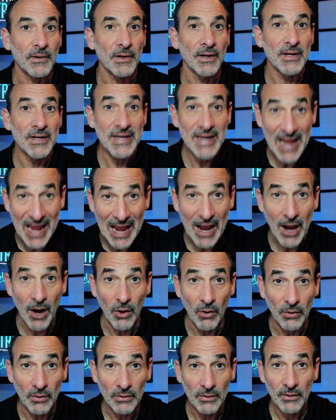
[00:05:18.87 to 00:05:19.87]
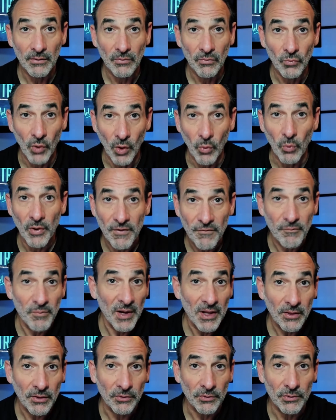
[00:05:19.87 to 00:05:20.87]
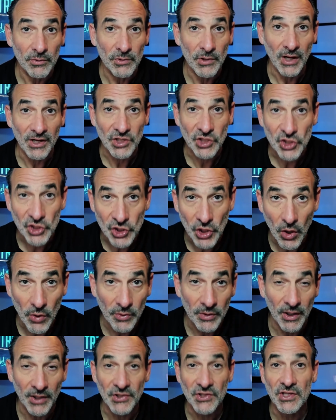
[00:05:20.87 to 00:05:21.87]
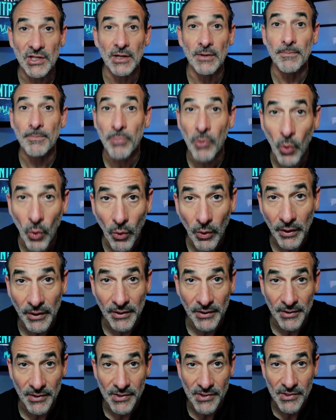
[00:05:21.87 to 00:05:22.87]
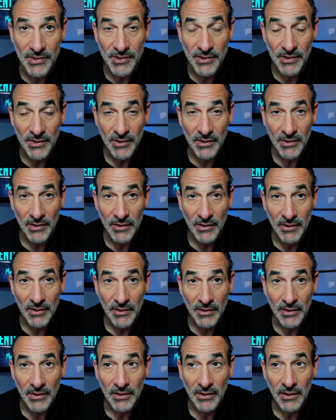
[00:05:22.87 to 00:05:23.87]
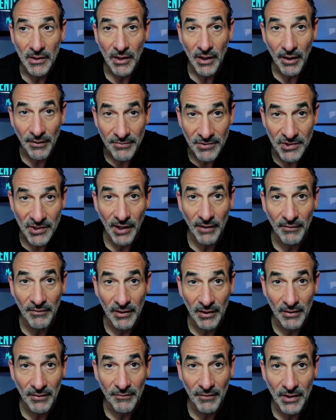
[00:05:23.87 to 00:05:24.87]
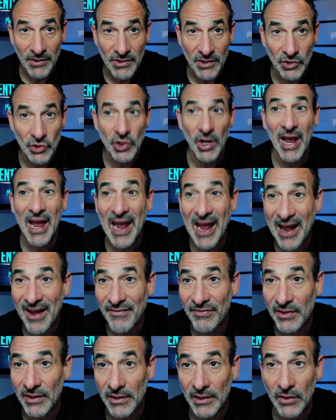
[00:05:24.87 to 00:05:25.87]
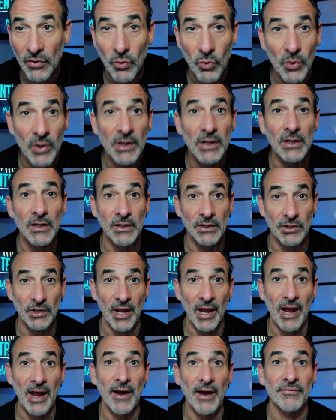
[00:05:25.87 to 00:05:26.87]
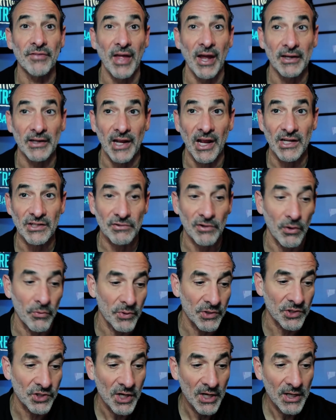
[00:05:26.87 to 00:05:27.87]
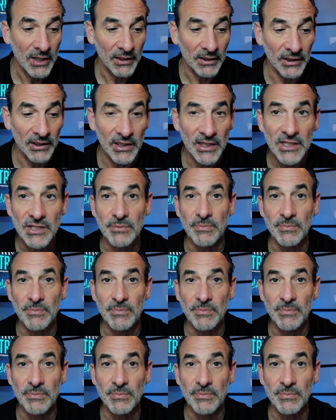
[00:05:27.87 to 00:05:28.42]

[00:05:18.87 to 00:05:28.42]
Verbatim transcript: now what we've been through has shown us the importance of saving and investing, to have the liquidity, to have that cash flow, which leads